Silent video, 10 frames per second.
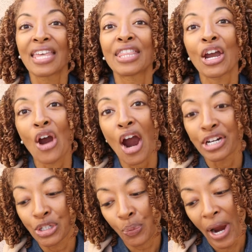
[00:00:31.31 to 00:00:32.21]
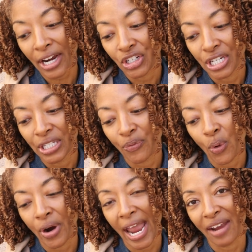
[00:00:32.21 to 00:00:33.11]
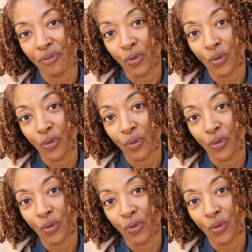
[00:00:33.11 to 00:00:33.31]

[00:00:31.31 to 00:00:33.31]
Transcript: There are directions for a